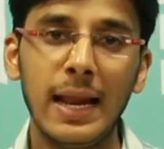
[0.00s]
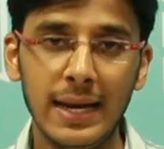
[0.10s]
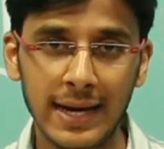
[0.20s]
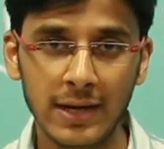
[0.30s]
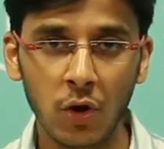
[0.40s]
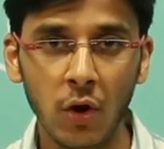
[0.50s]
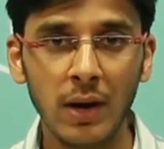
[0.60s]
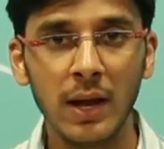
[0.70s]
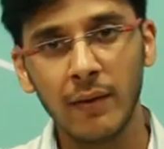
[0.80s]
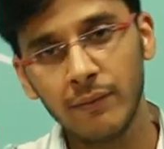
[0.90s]
Later
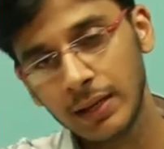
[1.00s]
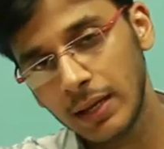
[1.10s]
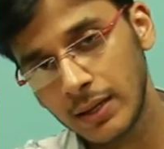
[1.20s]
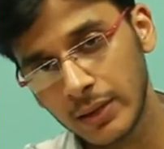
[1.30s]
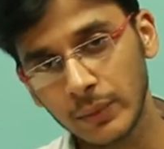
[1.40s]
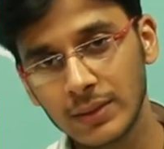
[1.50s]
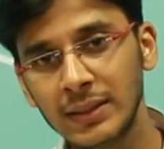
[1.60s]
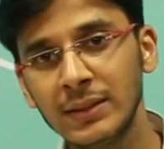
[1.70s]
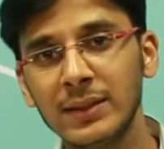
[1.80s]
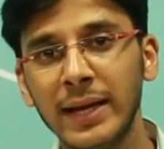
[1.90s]
on, we are
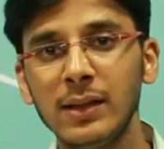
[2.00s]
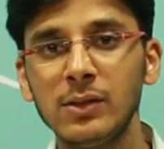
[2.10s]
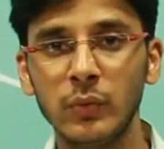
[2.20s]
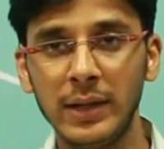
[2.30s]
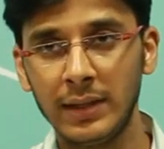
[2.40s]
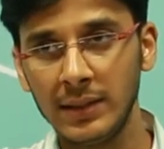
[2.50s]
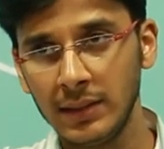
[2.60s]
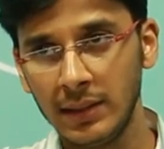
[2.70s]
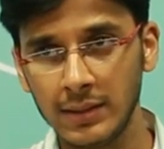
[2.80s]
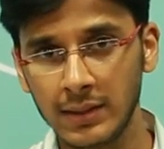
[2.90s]
reversing the cycle, so
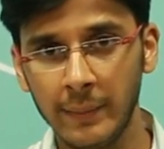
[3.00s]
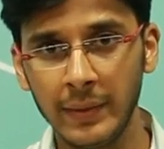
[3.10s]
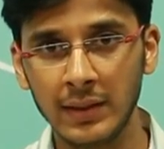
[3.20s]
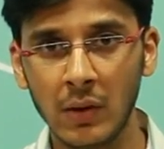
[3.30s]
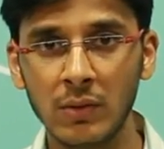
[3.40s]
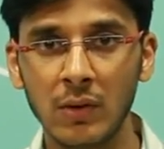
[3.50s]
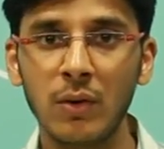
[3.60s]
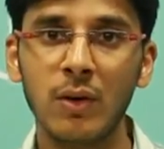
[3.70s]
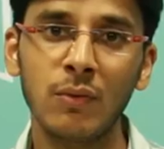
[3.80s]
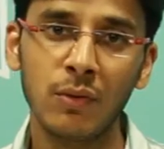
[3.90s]
intensity is coming down,
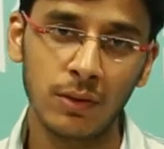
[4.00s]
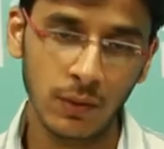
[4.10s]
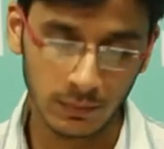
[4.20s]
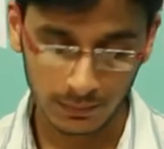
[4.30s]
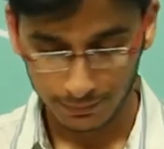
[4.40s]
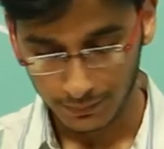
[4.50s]
down, down, down, down